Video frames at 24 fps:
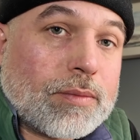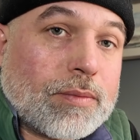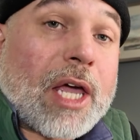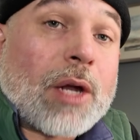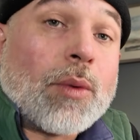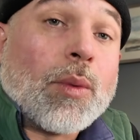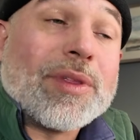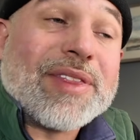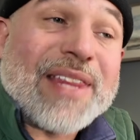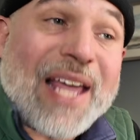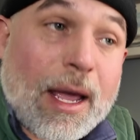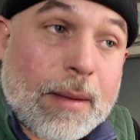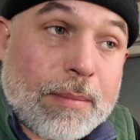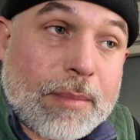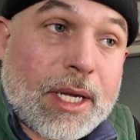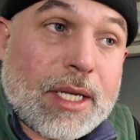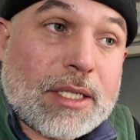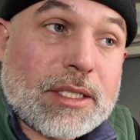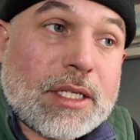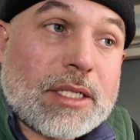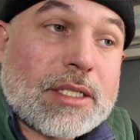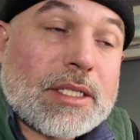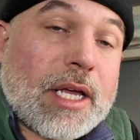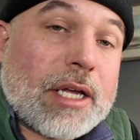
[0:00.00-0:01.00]
And what that
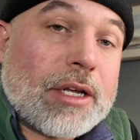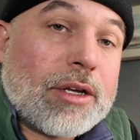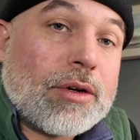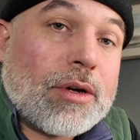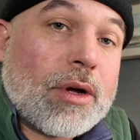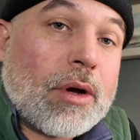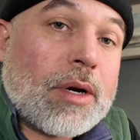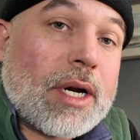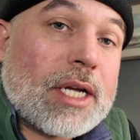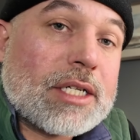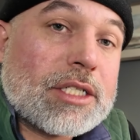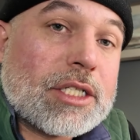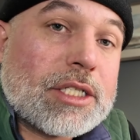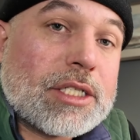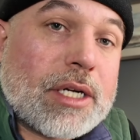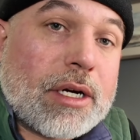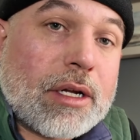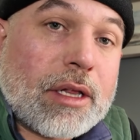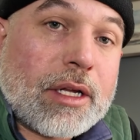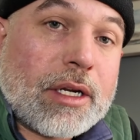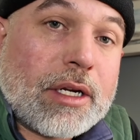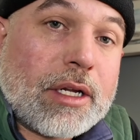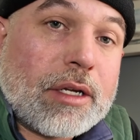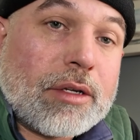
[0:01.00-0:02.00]
means is that you don't
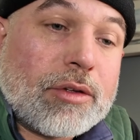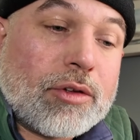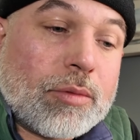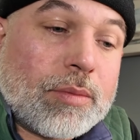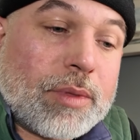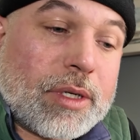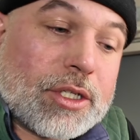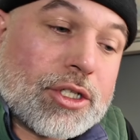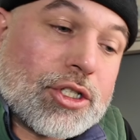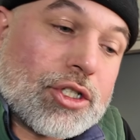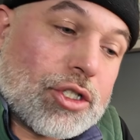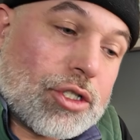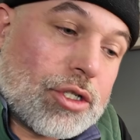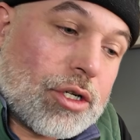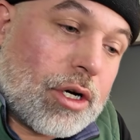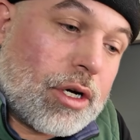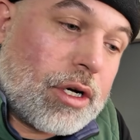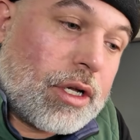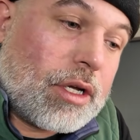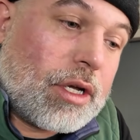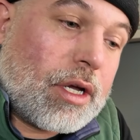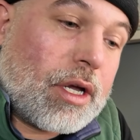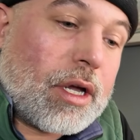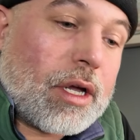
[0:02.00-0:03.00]
necessarily need to be
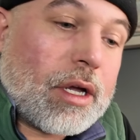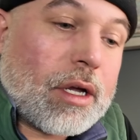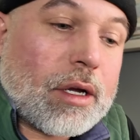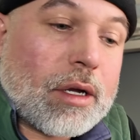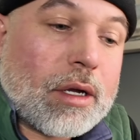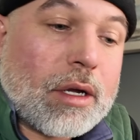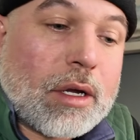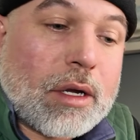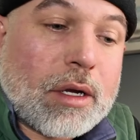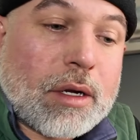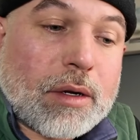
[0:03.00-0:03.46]
studying